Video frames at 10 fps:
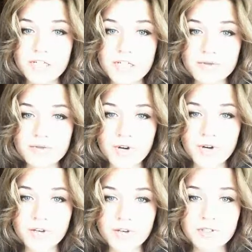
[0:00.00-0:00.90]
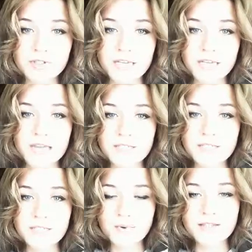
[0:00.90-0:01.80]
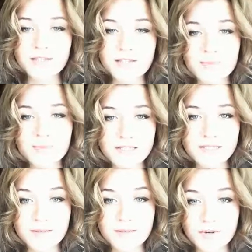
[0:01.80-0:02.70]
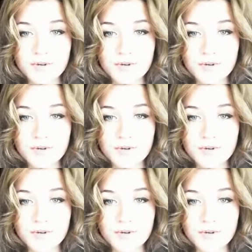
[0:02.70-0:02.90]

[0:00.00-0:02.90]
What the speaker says: to gradually spread their businesses abroad.